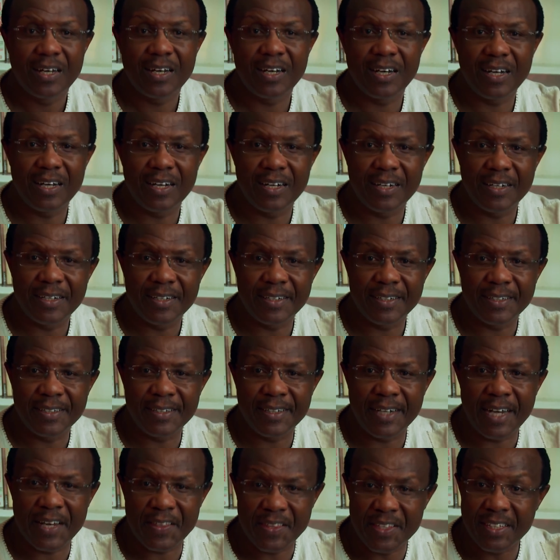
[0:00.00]

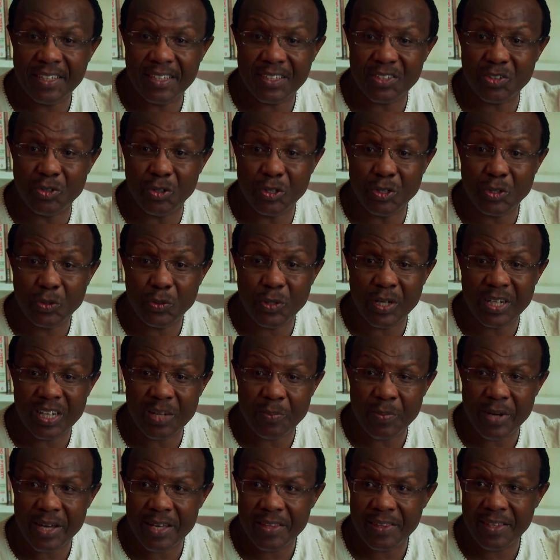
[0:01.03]
I think it's going to
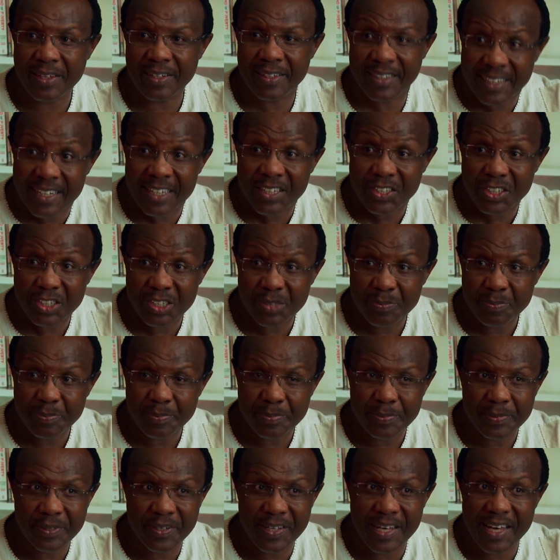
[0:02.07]
undermine the leadership,
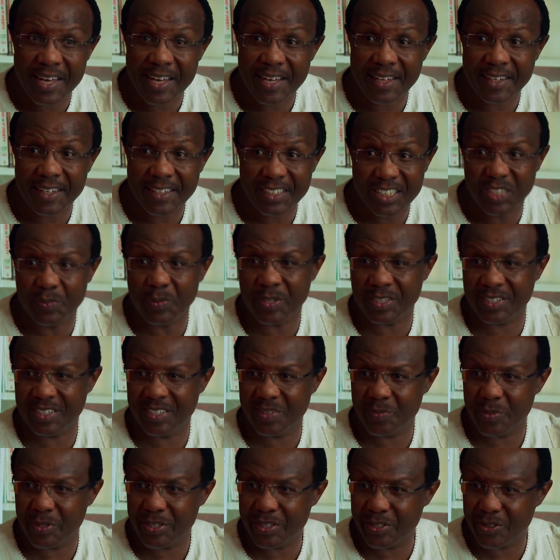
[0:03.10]
the legitimacy,
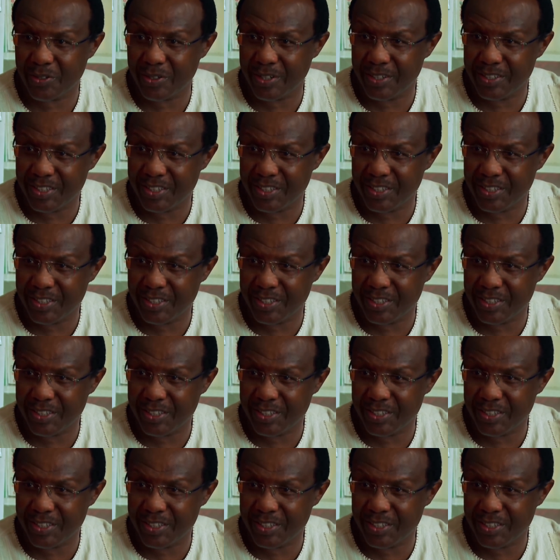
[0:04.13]
the political